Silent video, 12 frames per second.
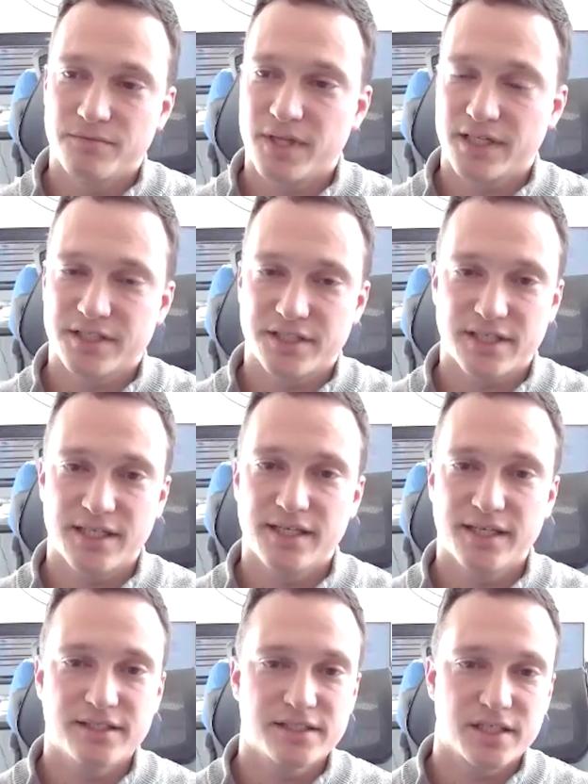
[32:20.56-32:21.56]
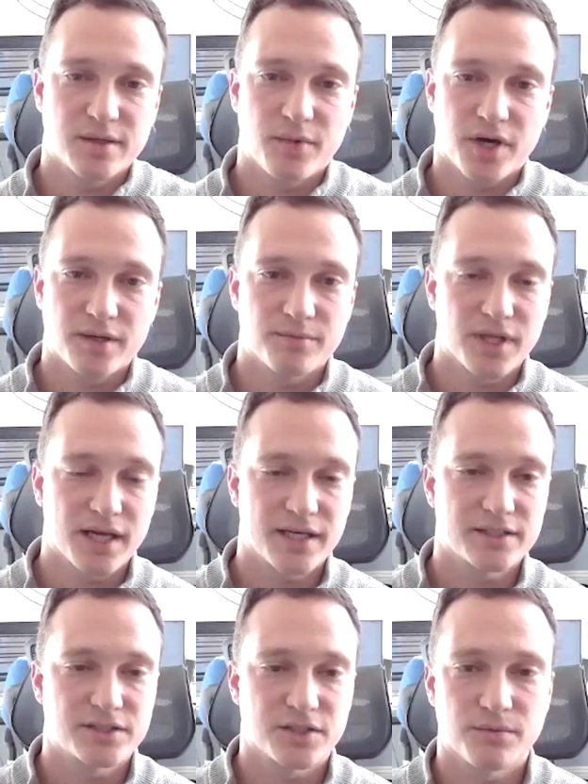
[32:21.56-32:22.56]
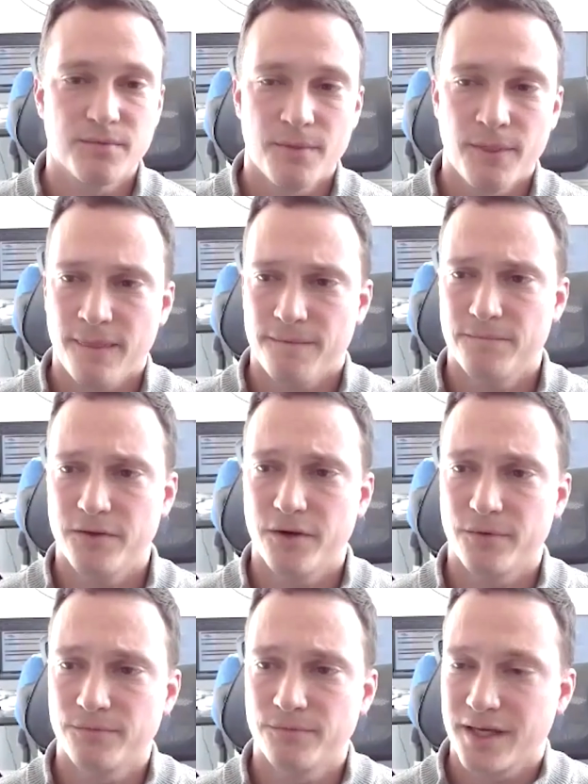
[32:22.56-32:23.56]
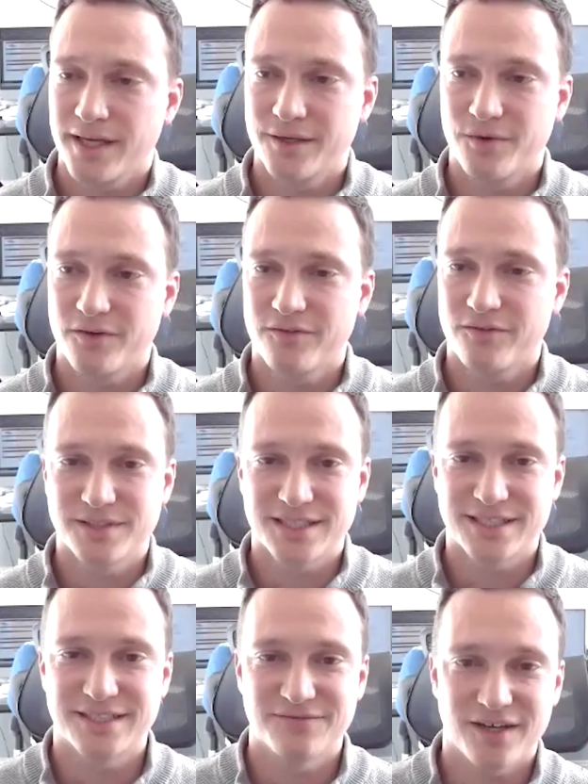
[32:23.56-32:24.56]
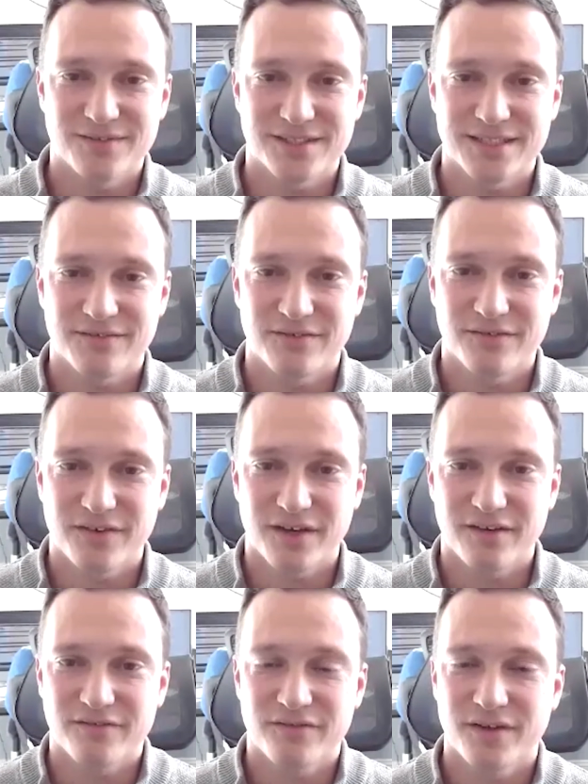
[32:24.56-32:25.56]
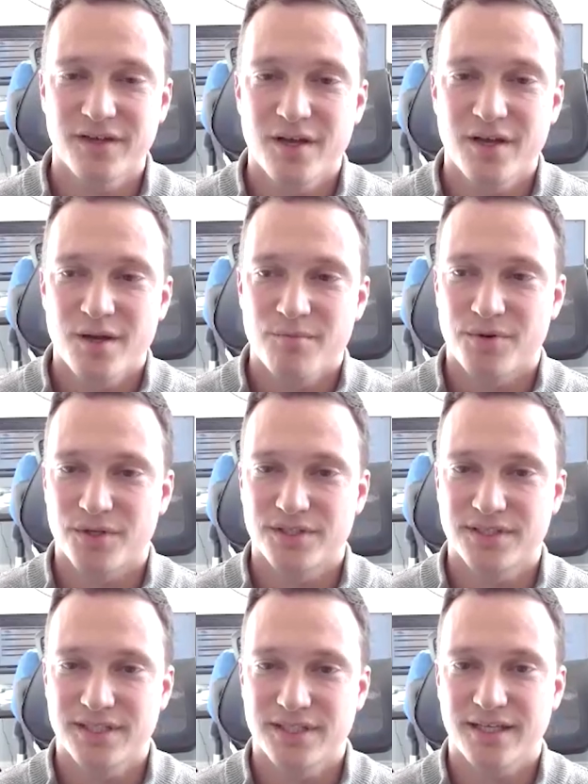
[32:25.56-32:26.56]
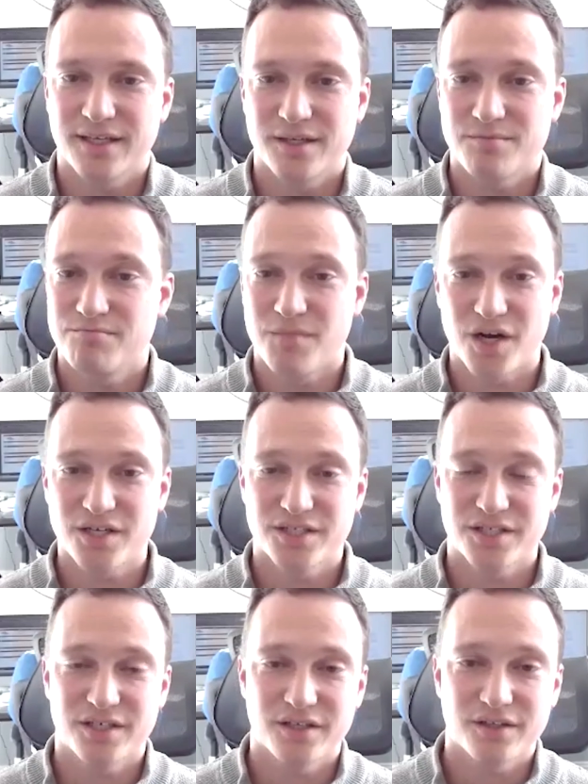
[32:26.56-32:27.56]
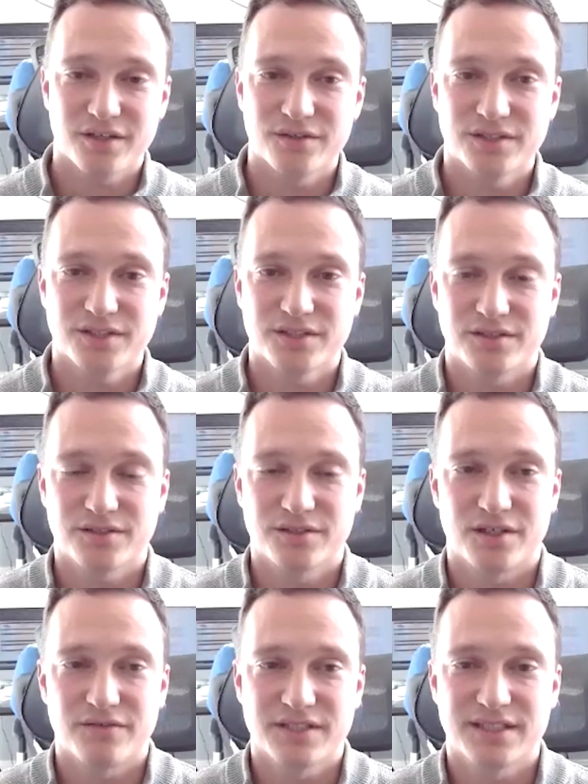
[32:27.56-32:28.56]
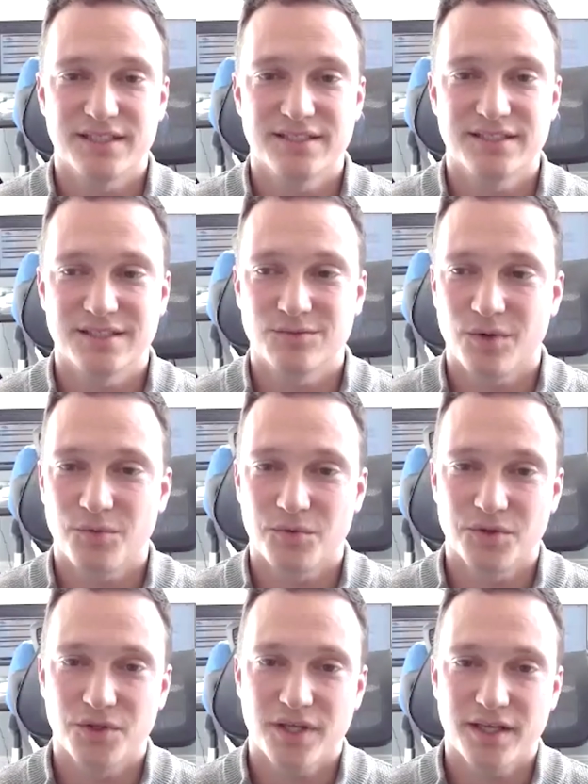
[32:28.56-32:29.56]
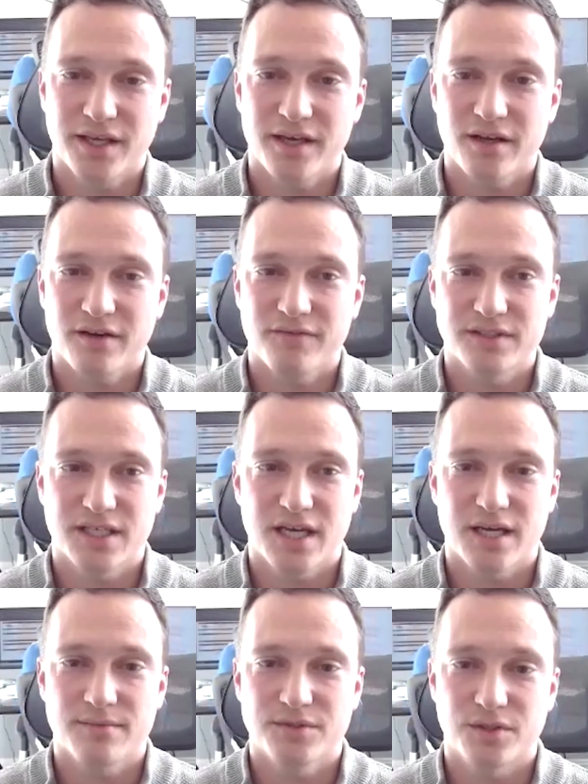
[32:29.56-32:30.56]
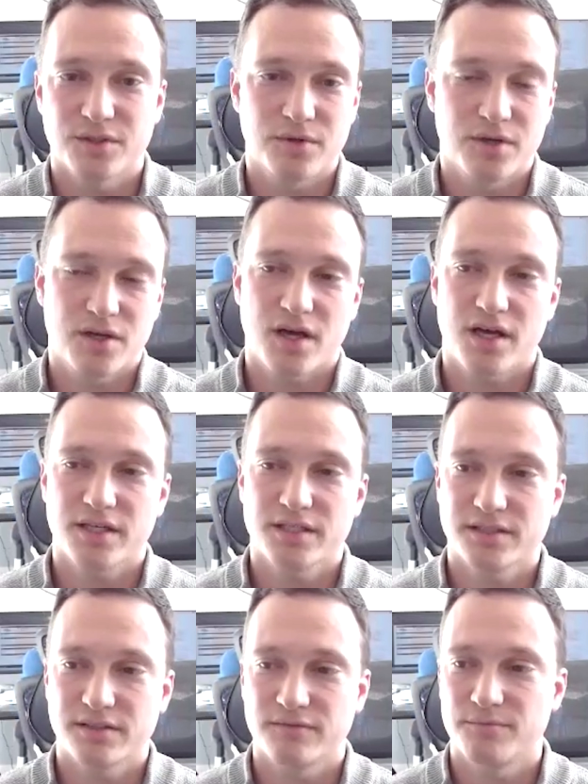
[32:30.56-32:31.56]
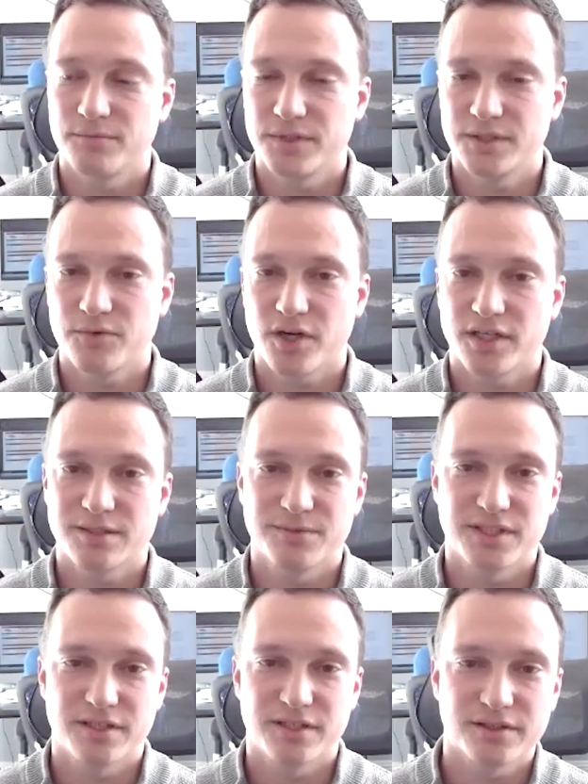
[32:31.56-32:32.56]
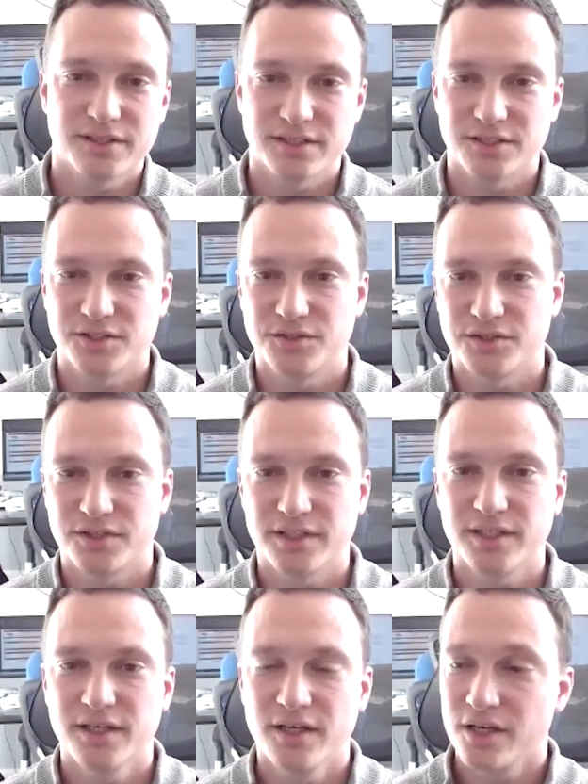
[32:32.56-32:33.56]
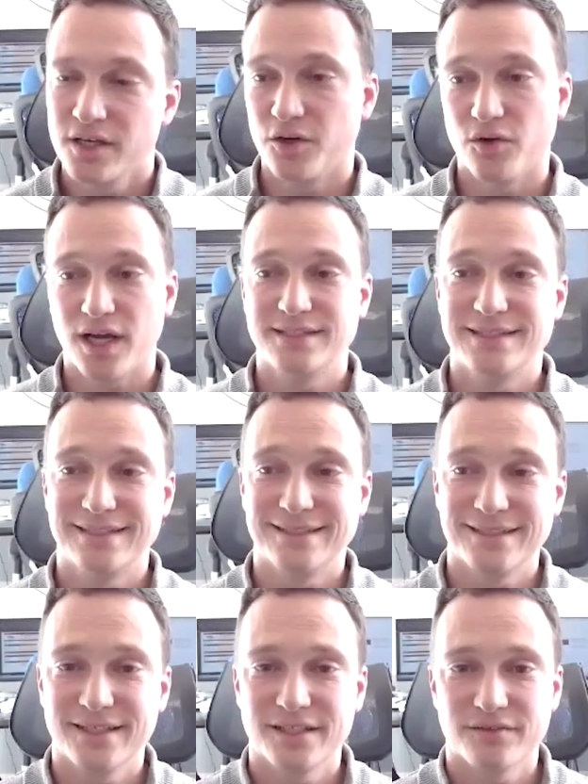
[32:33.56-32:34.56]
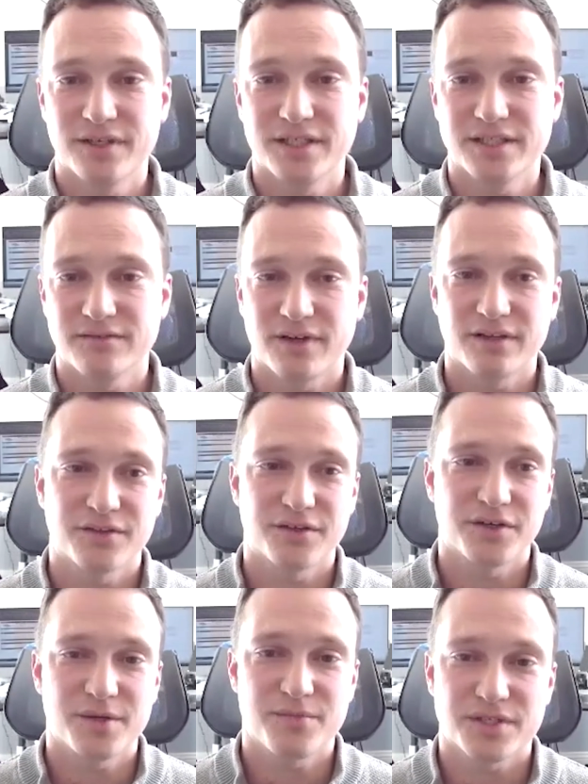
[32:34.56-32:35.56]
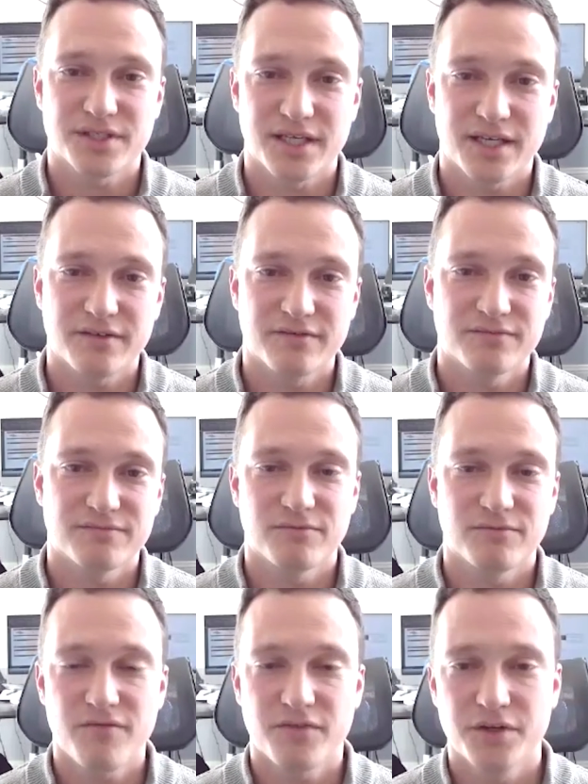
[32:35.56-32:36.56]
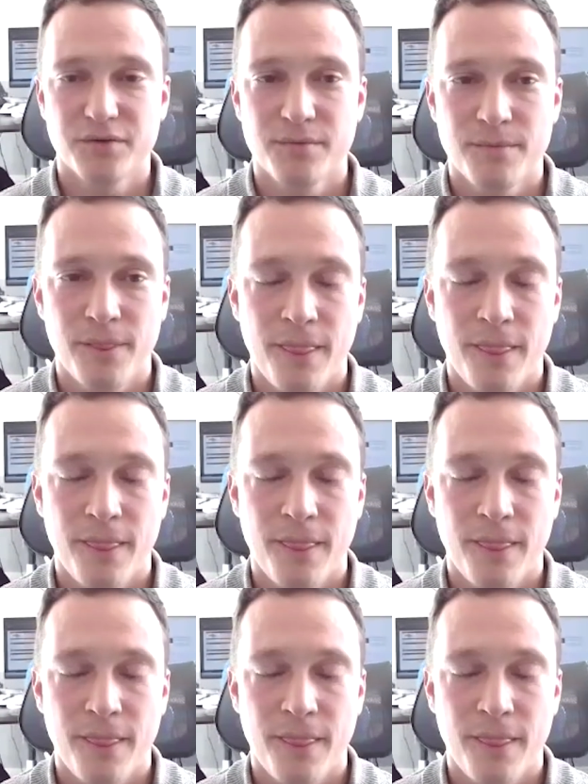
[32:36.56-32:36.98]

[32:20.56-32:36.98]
that's just eating into your bottom line. So, you know, anywhere from 65 to 75 percent margin on those services is what we're looking at oftentimes. So costs of product and materials is usually, you know, ideally in the range of around 30% of revenue